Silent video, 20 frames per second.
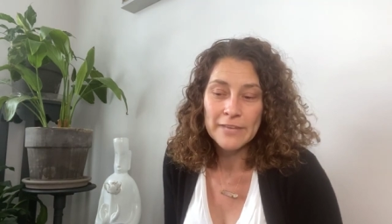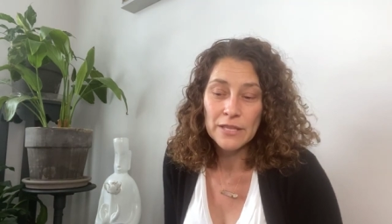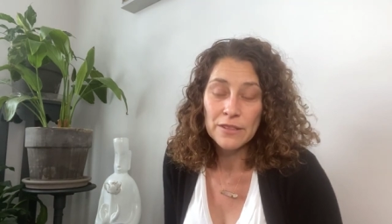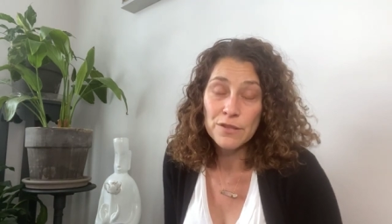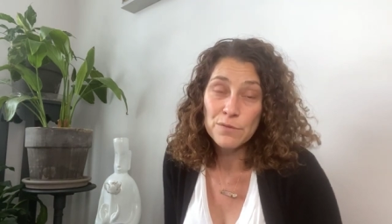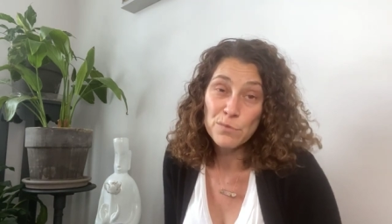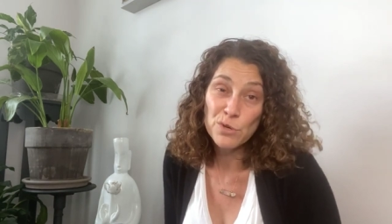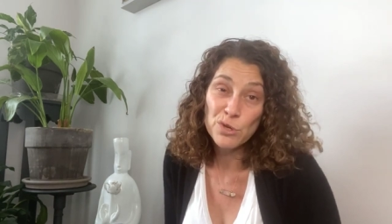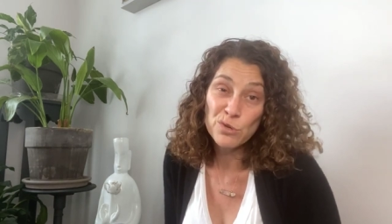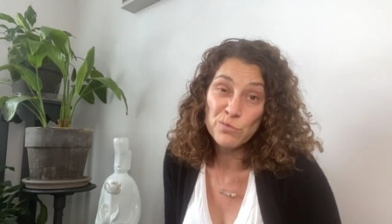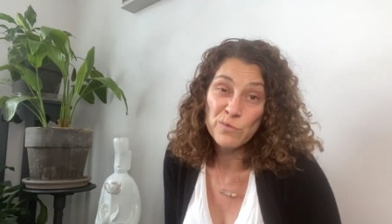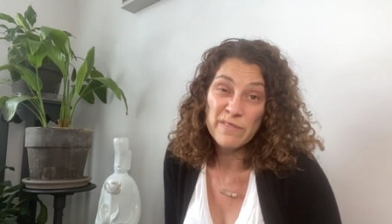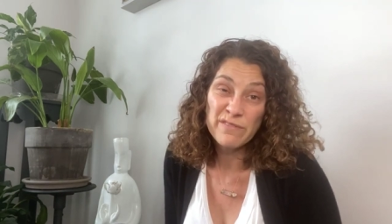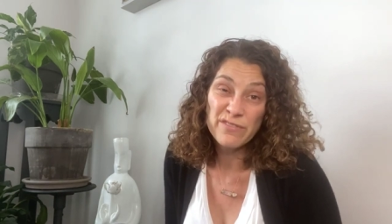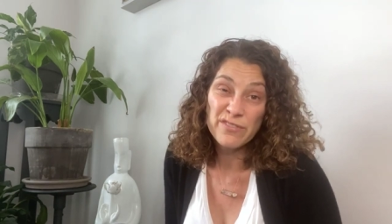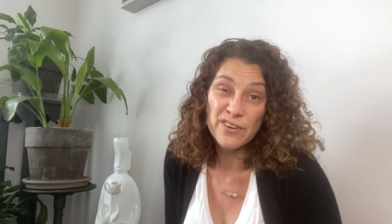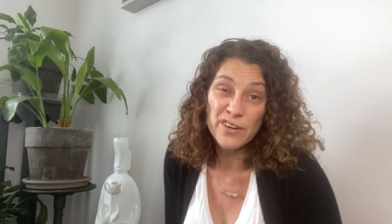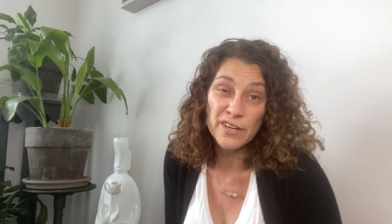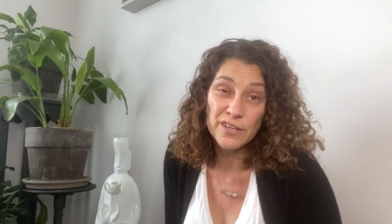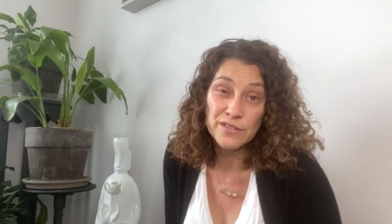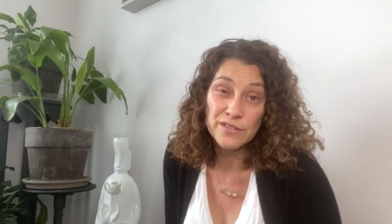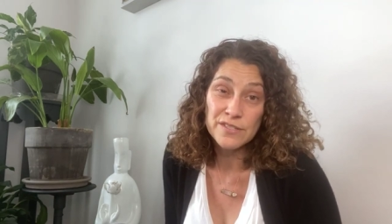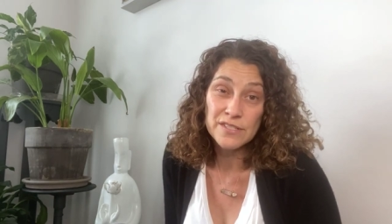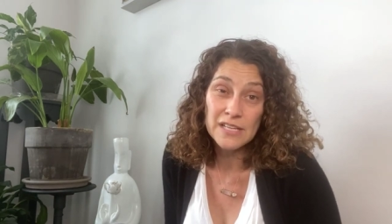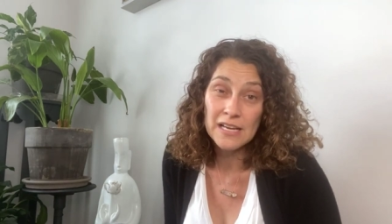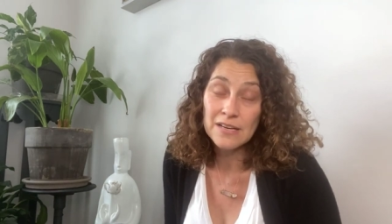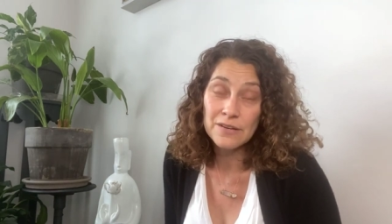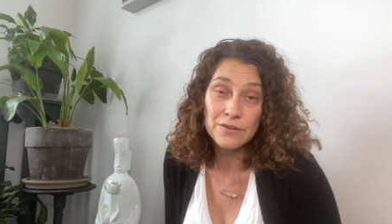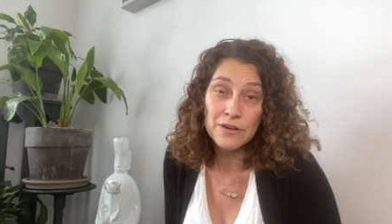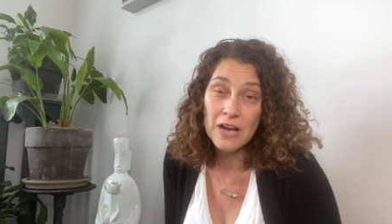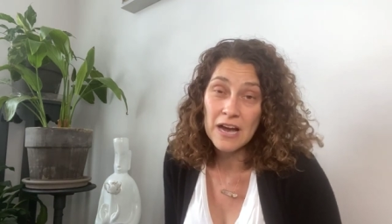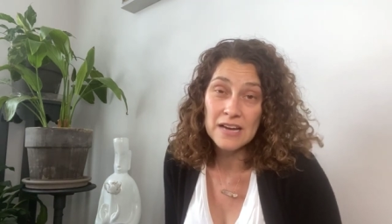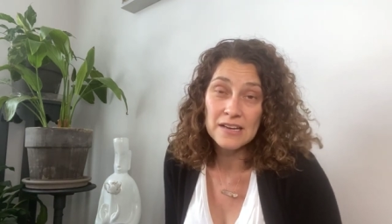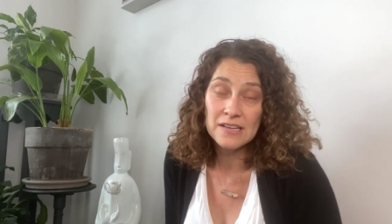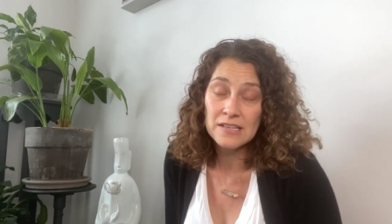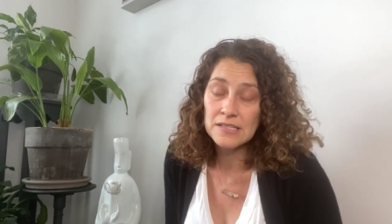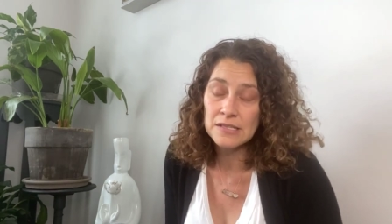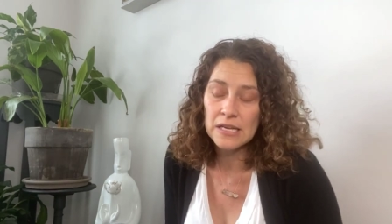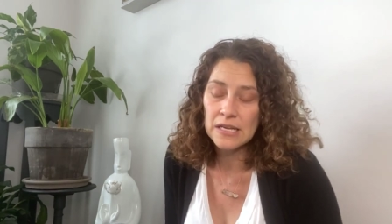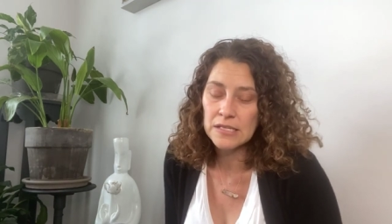the moon went first. I don't know how to
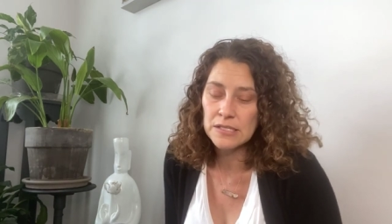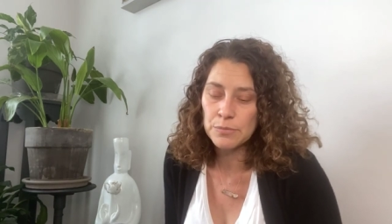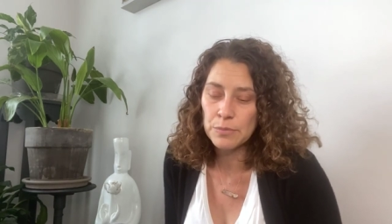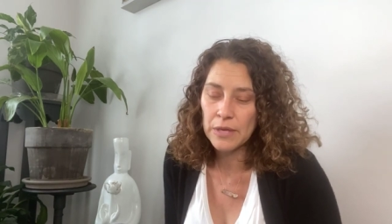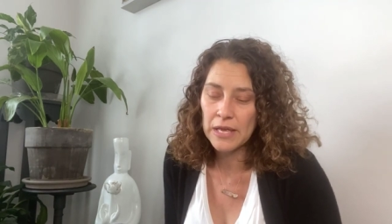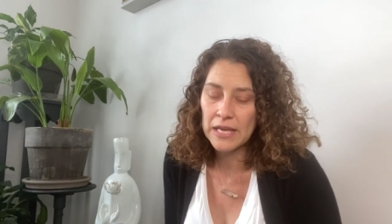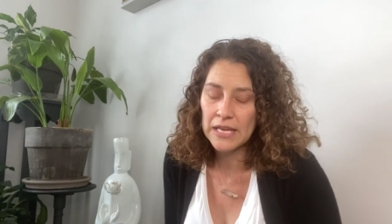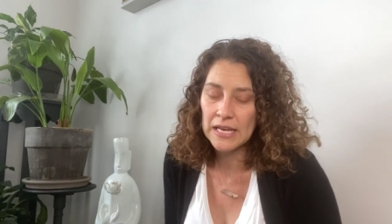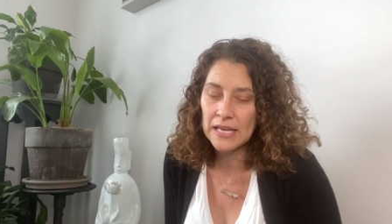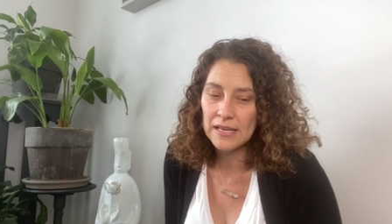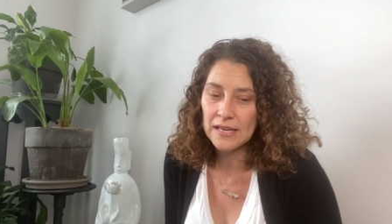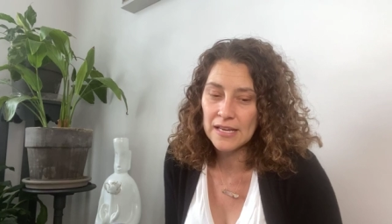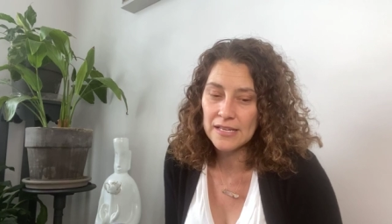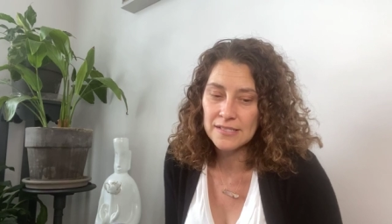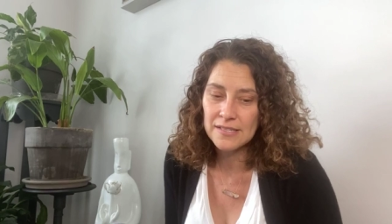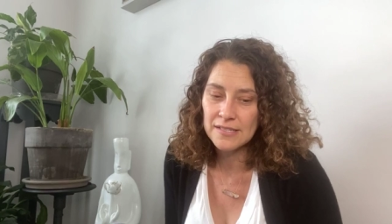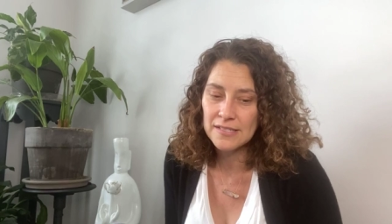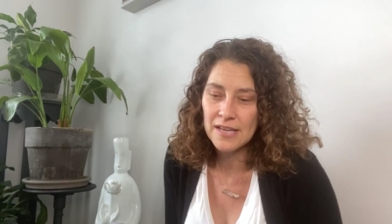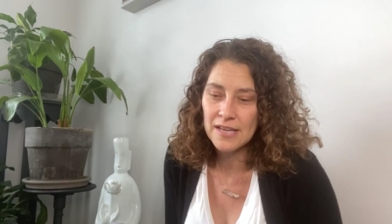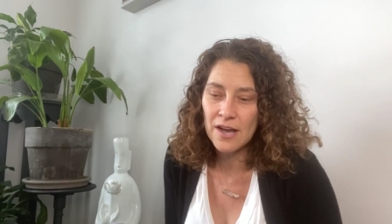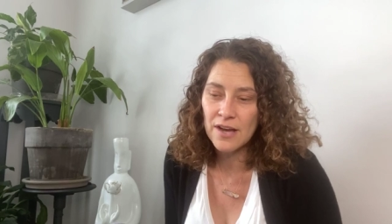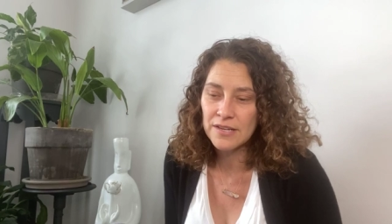explain it because it's